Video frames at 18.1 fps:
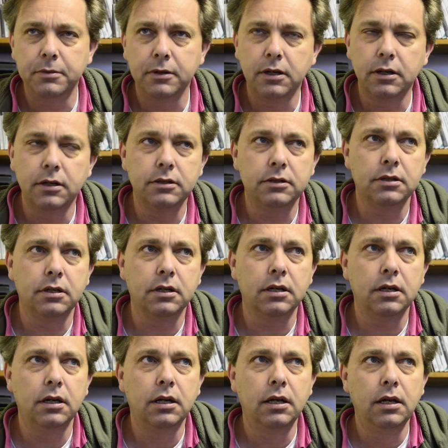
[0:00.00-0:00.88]
because
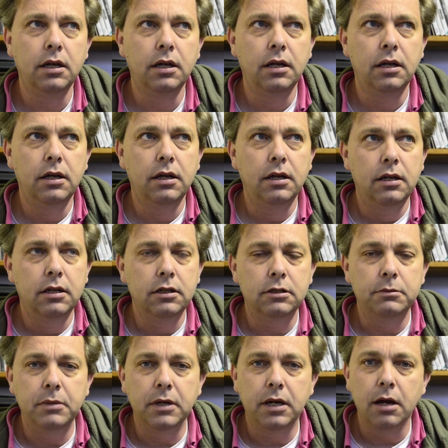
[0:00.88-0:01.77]

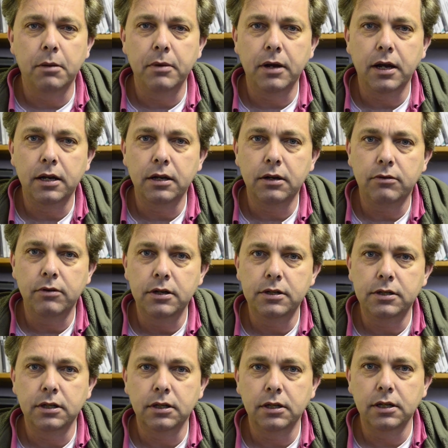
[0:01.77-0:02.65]
it's becoming
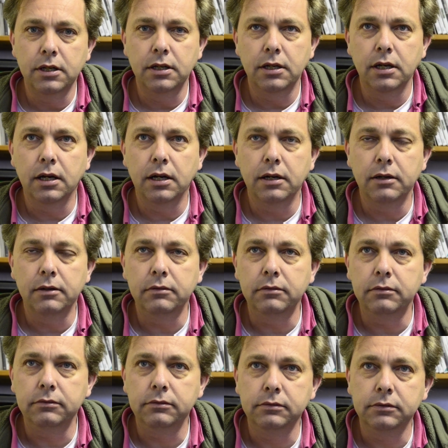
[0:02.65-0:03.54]
increasingly
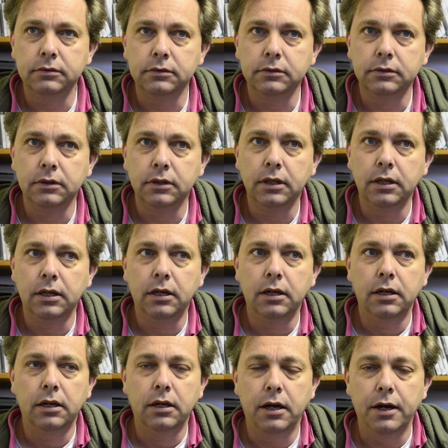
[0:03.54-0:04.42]

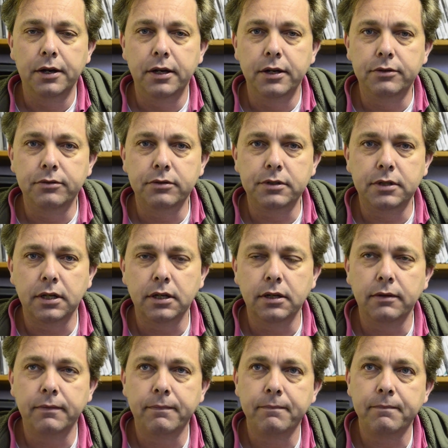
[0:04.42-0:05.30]
uninteresting.